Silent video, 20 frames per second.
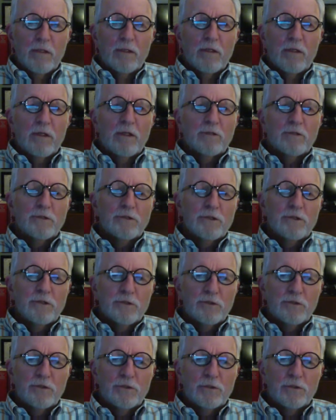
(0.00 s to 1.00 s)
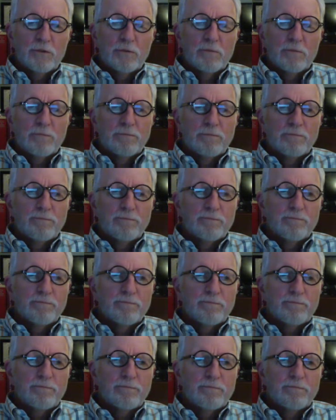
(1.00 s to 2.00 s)
And I'll see you soon.
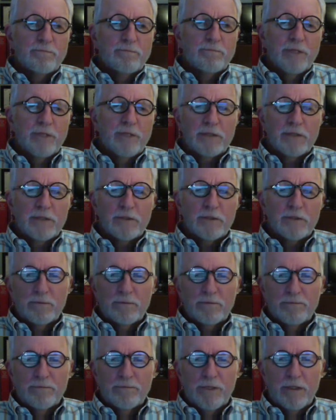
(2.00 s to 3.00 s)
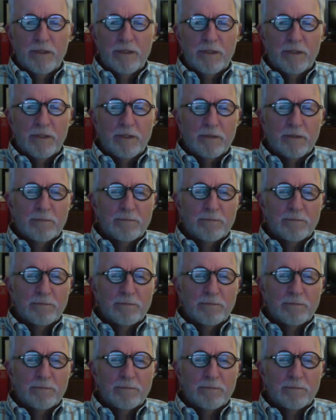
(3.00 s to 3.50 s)
Thanks. Take care.